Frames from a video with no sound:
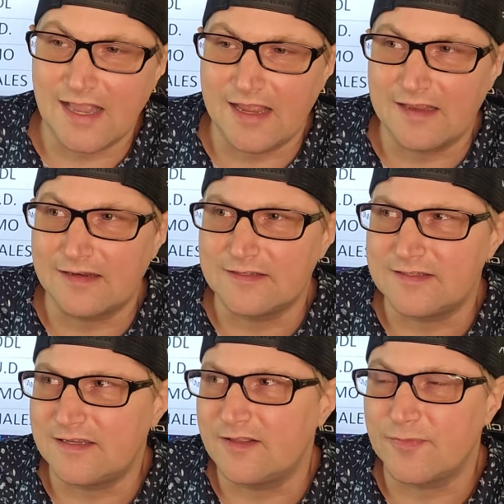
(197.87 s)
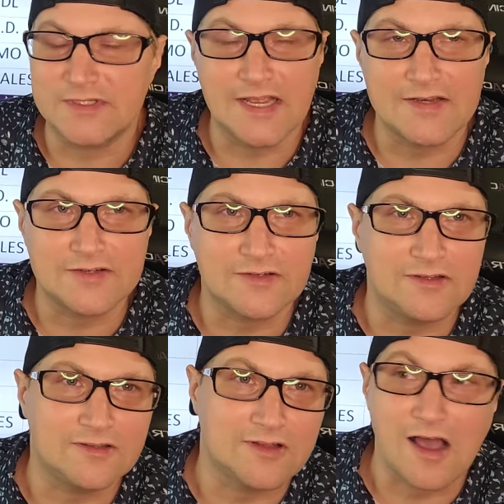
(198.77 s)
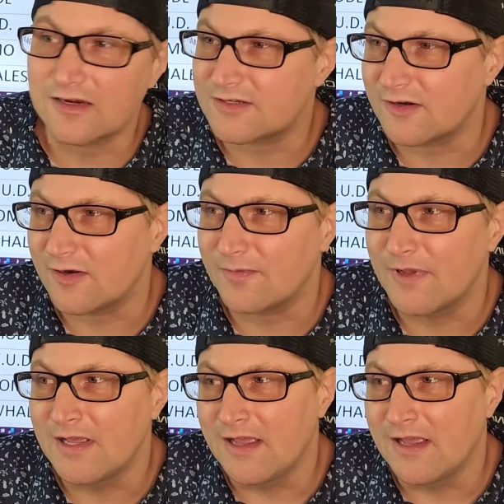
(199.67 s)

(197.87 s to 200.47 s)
and see the potential long term